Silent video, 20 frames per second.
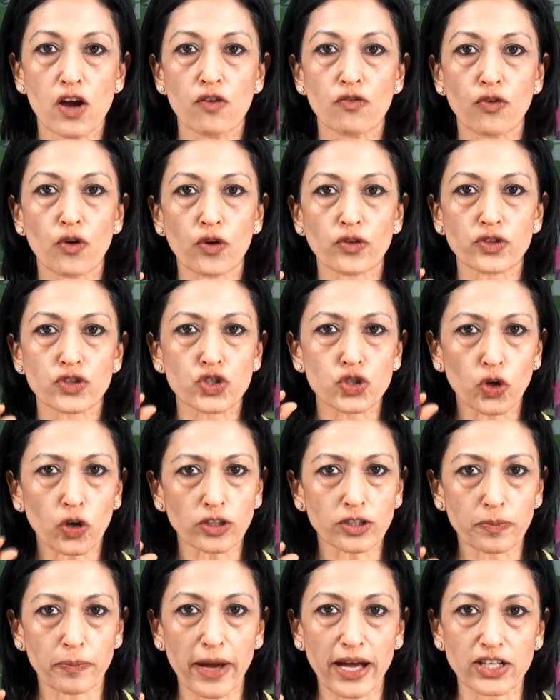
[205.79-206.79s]
For the
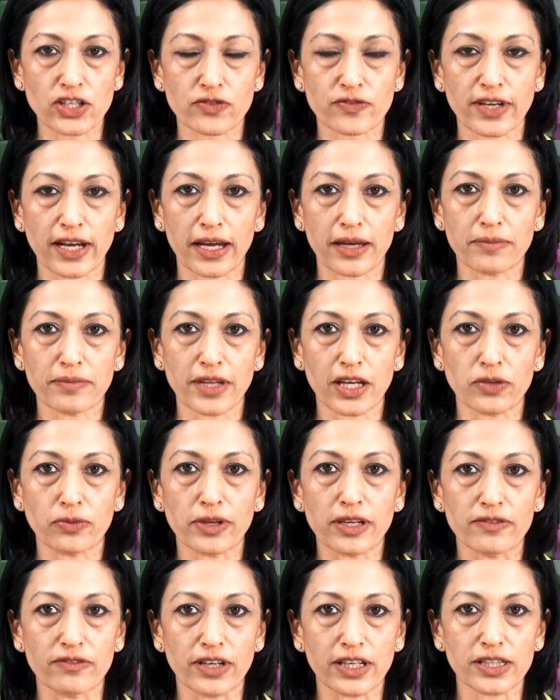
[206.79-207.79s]
short patch of time that we
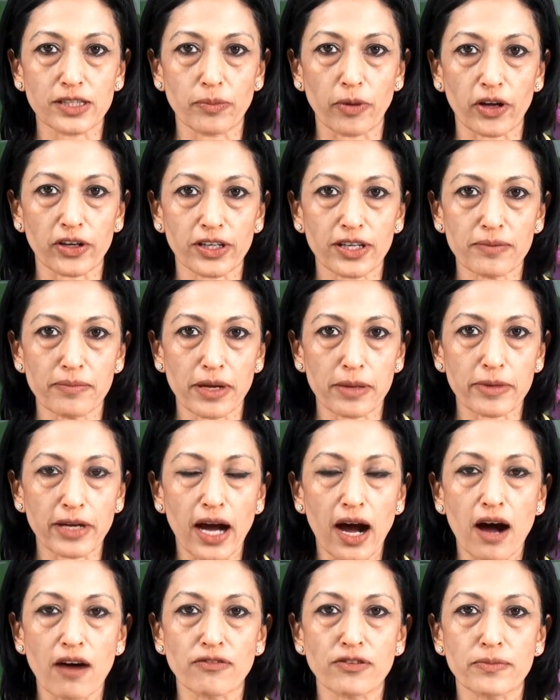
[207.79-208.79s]
invert the body, maybe
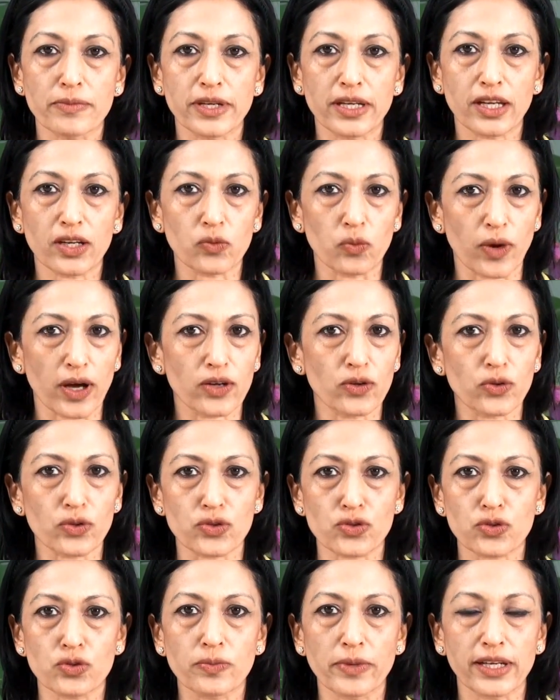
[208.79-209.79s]
half a minute, 1 or
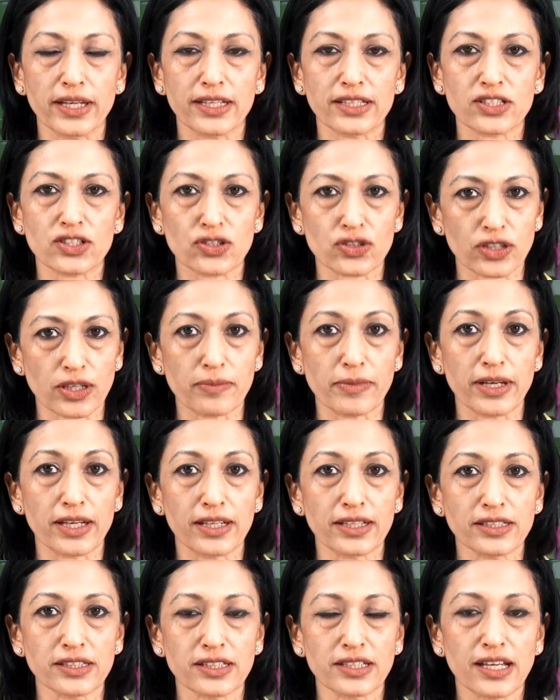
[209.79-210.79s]
2 minutes, 3
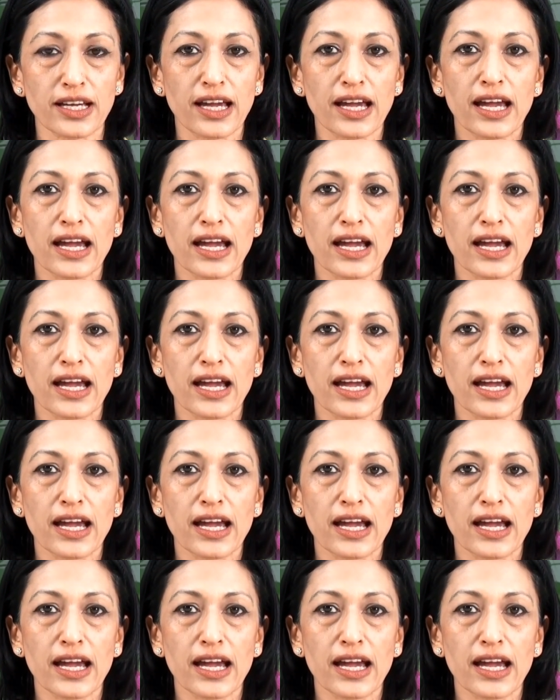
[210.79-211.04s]
minutes,